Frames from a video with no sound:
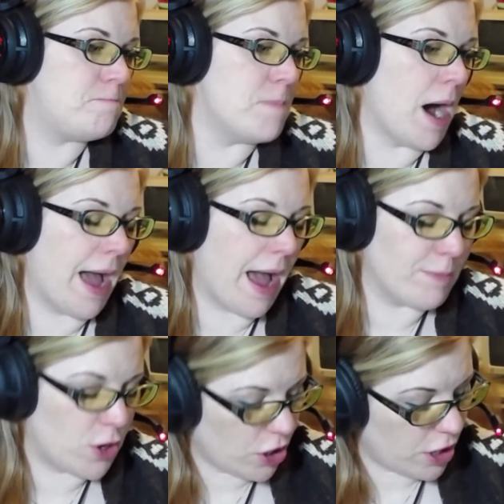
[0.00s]

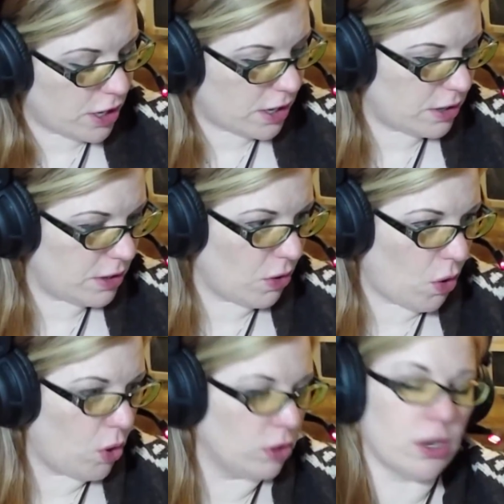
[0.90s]
gonna
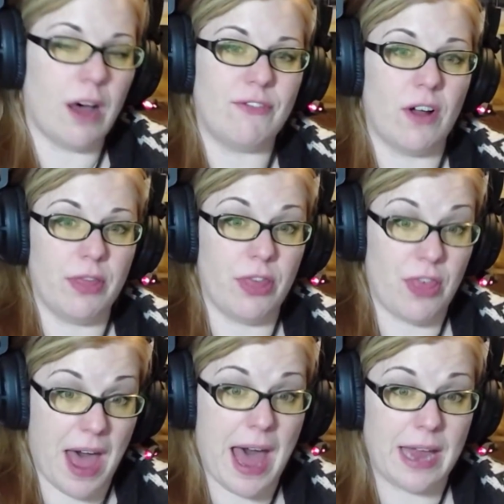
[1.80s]
hold off on
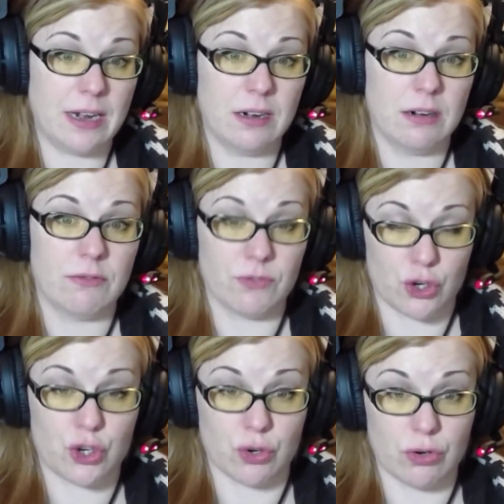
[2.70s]
that for
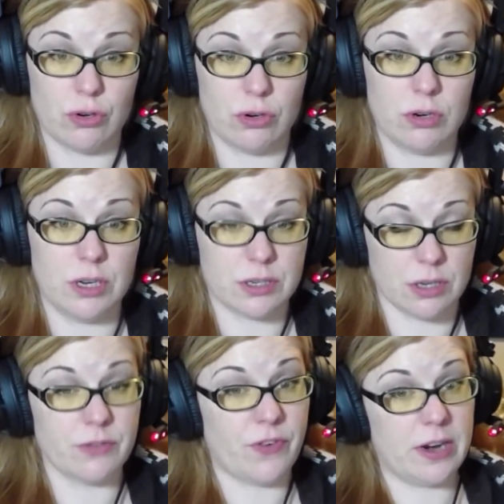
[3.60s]
sure
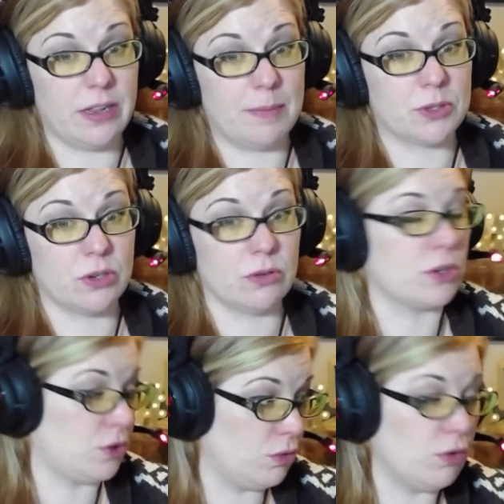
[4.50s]
until the final episode,
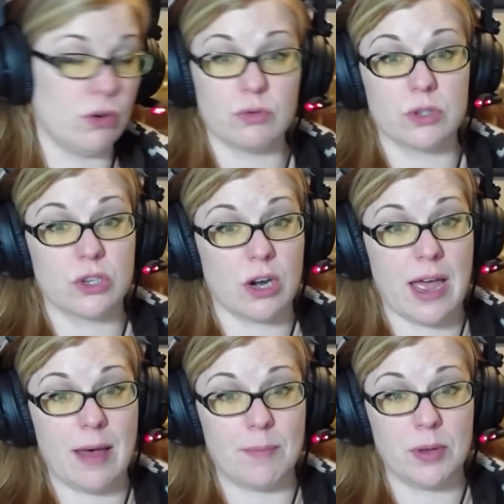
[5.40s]
because who knows what's gonna
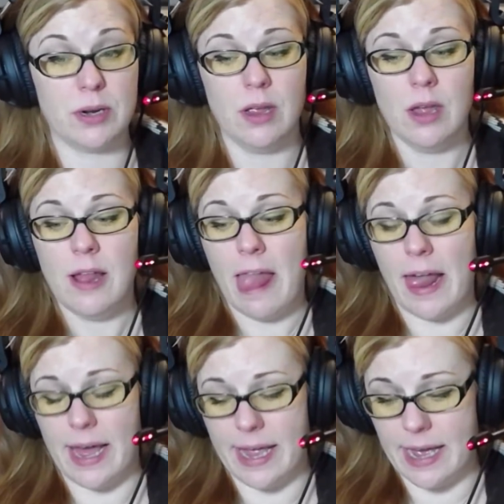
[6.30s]
happen.
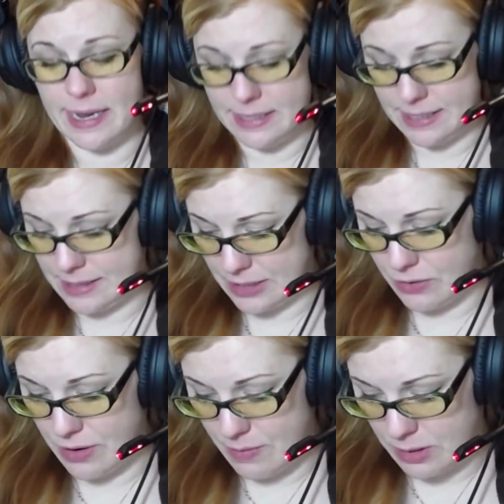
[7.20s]
I
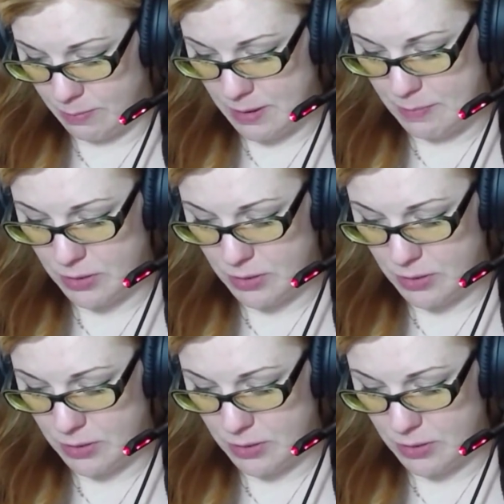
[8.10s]
disagree with the people